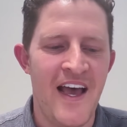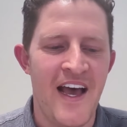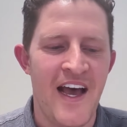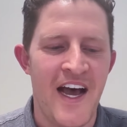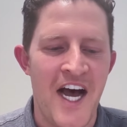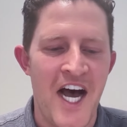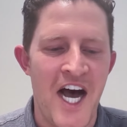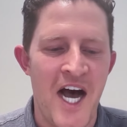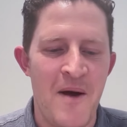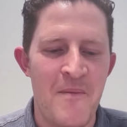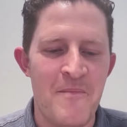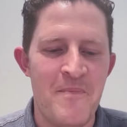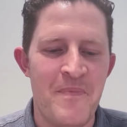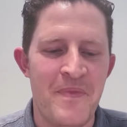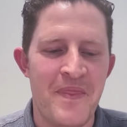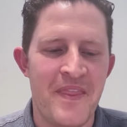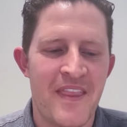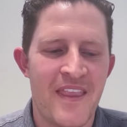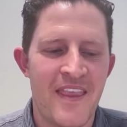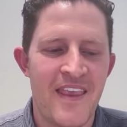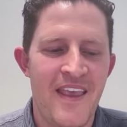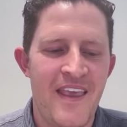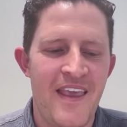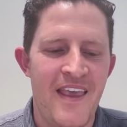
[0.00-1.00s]

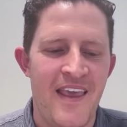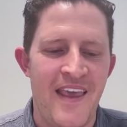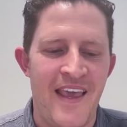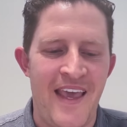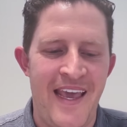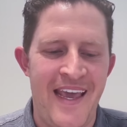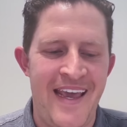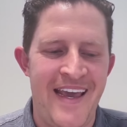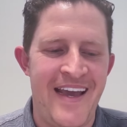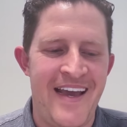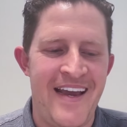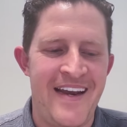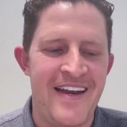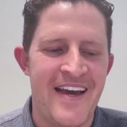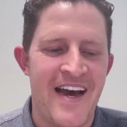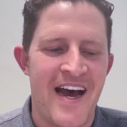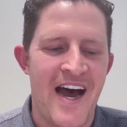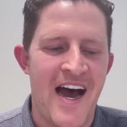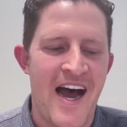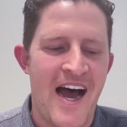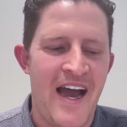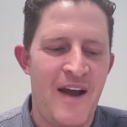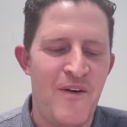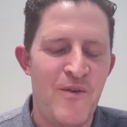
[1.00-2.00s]
And
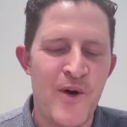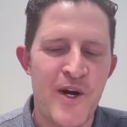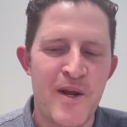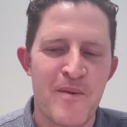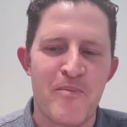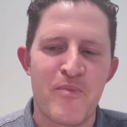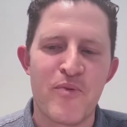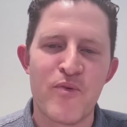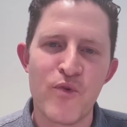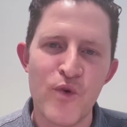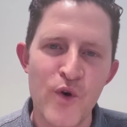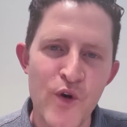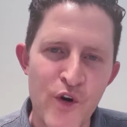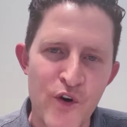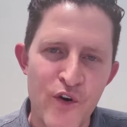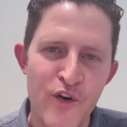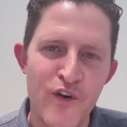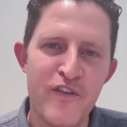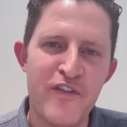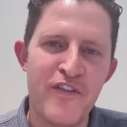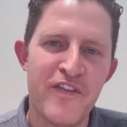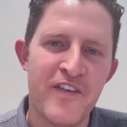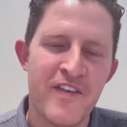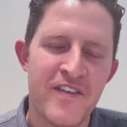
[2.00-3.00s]
I want to
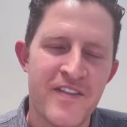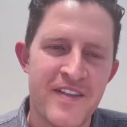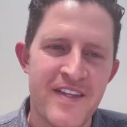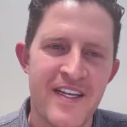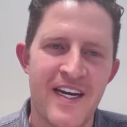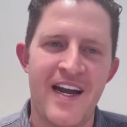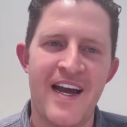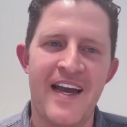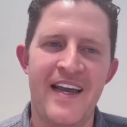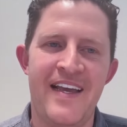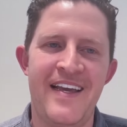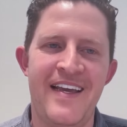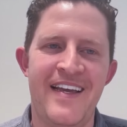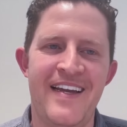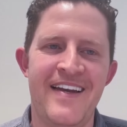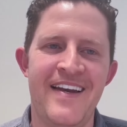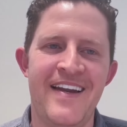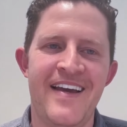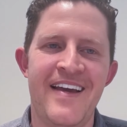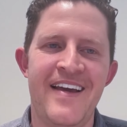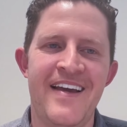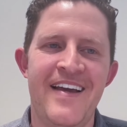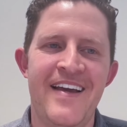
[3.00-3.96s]
prove that I can